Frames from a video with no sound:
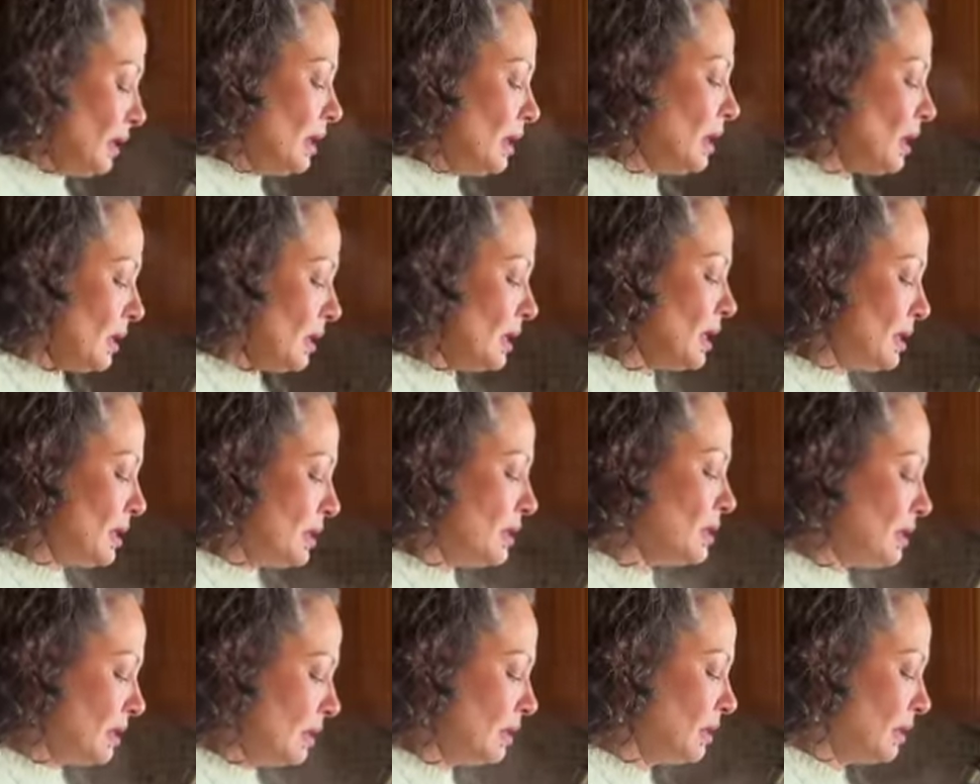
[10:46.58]
And
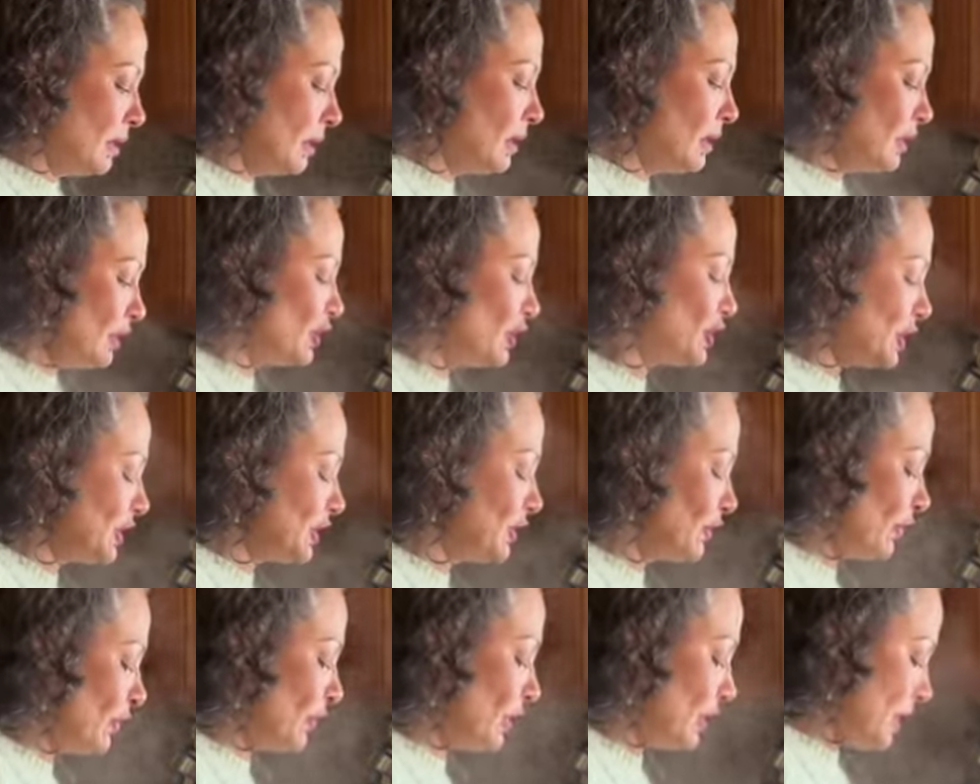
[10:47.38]
then, just
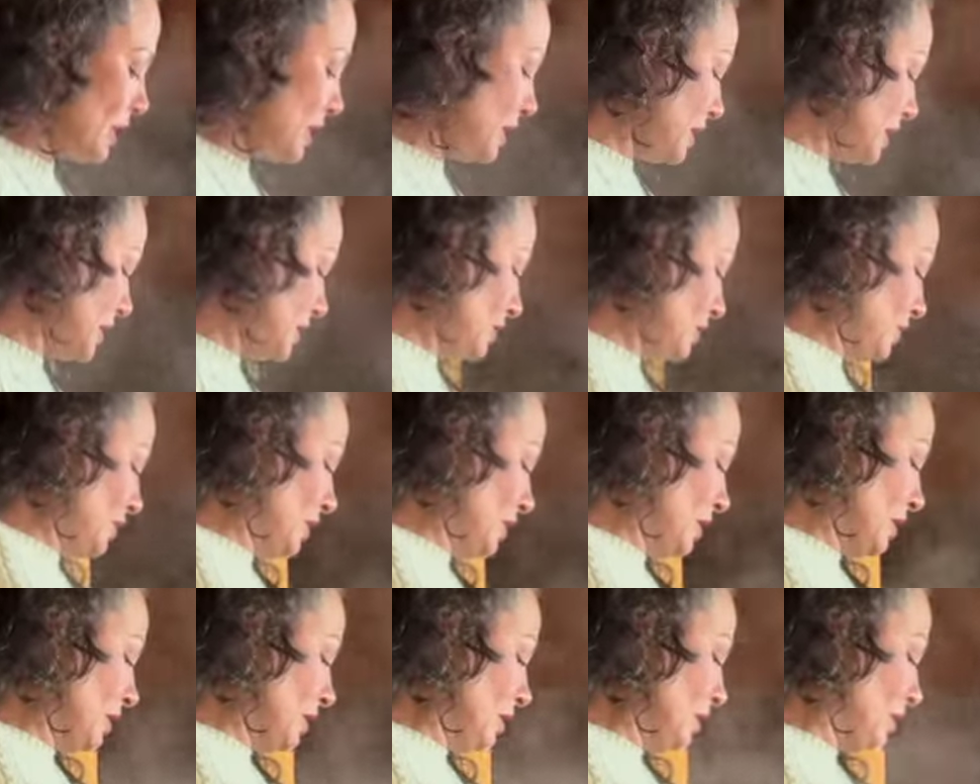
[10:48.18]
for ease,
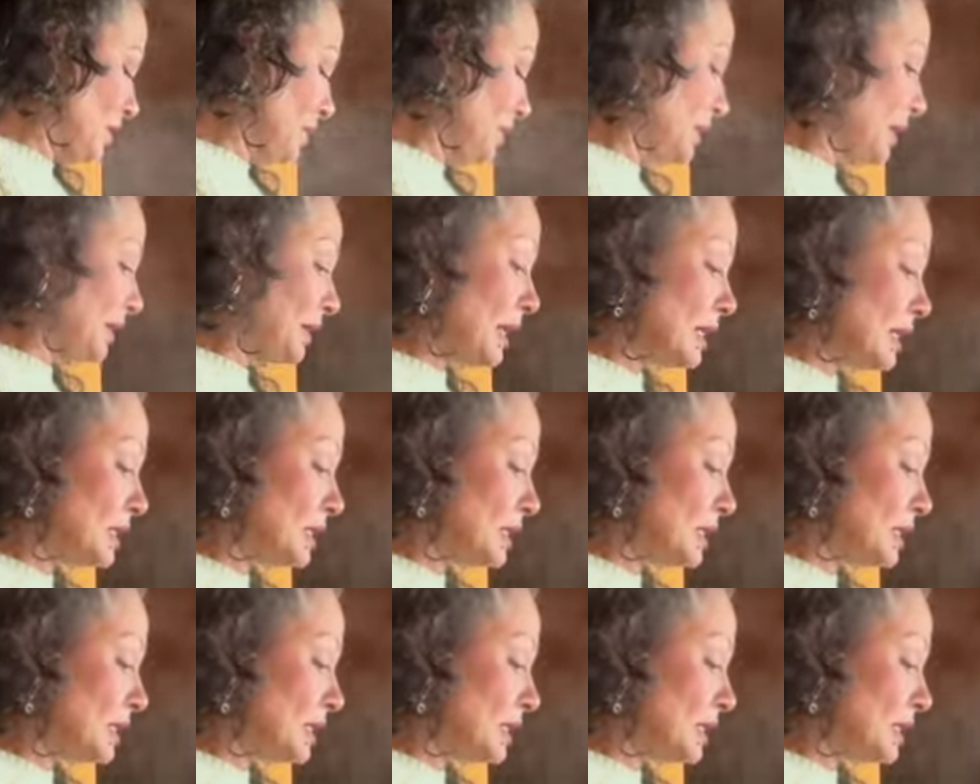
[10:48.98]
looks like that's